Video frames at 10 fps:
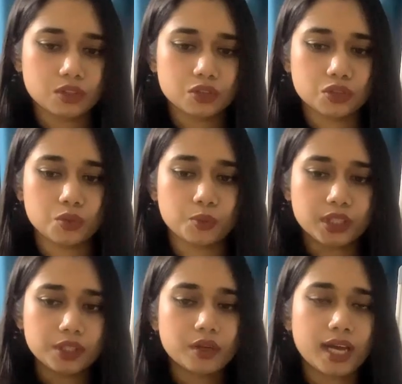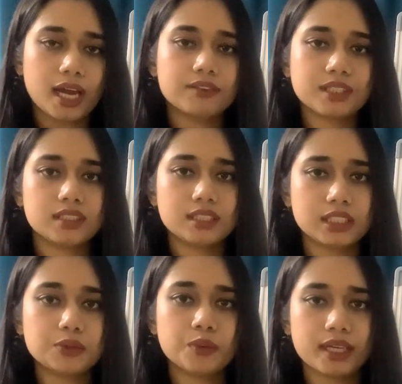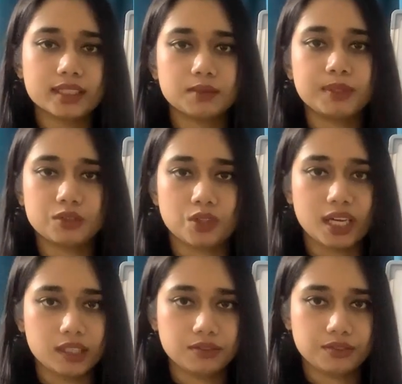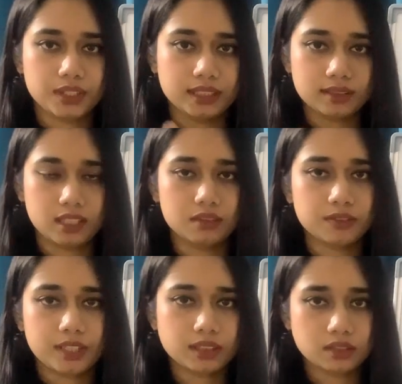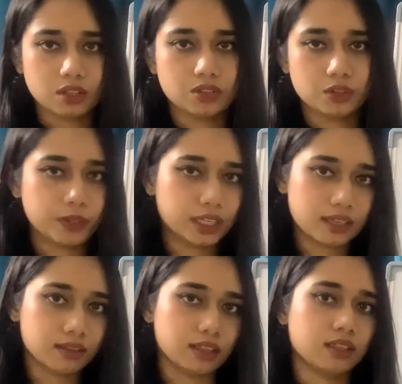So when you have that USB drive itself, it's not doing anything.